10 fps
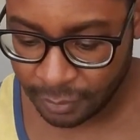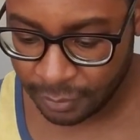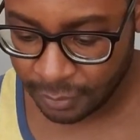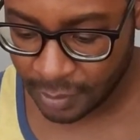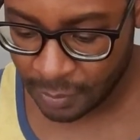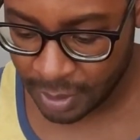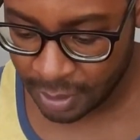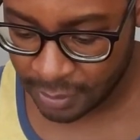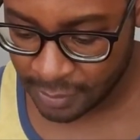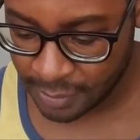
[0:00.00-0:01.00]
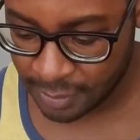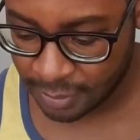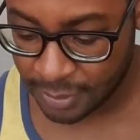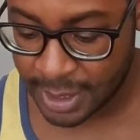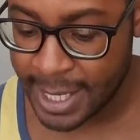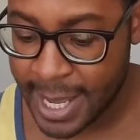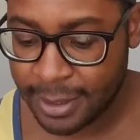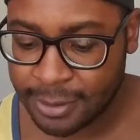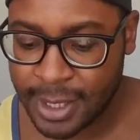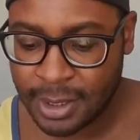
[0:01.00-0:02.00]
One, two, three. Yeah,
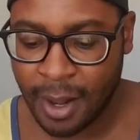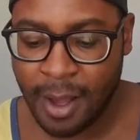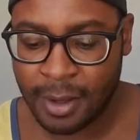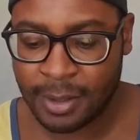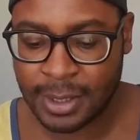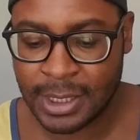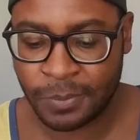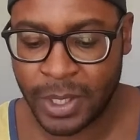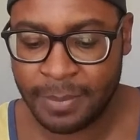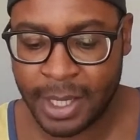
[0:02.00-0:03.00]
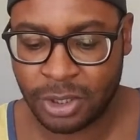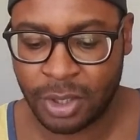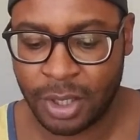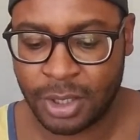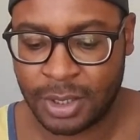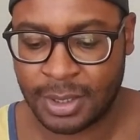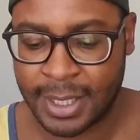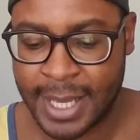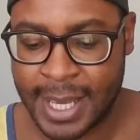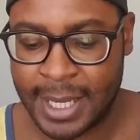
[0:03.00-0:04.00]
three songs. It's pretty much her just
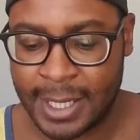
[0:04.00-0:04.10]
like